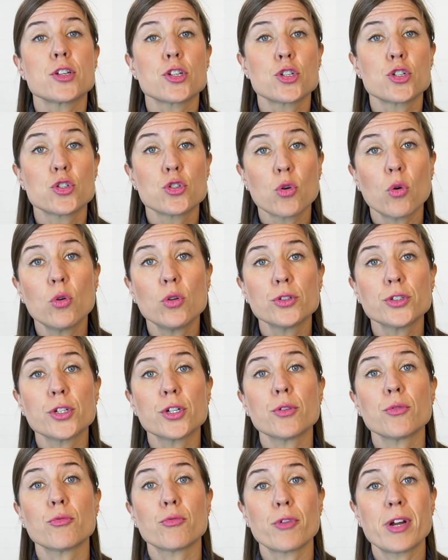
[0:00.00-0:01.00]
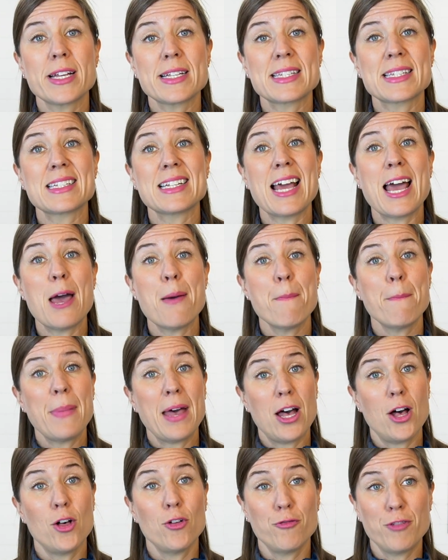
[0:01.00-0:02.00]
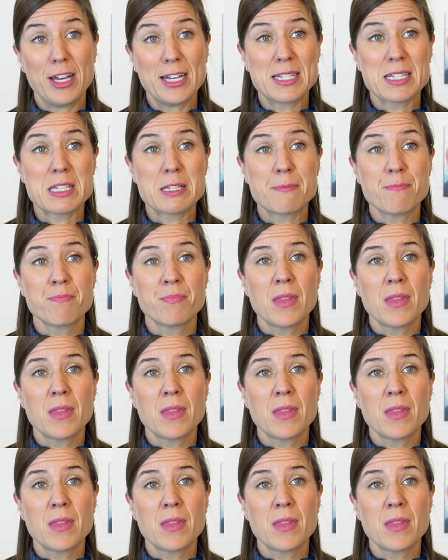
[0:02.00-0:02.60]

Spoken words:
shoulder, wrist, and pelvis.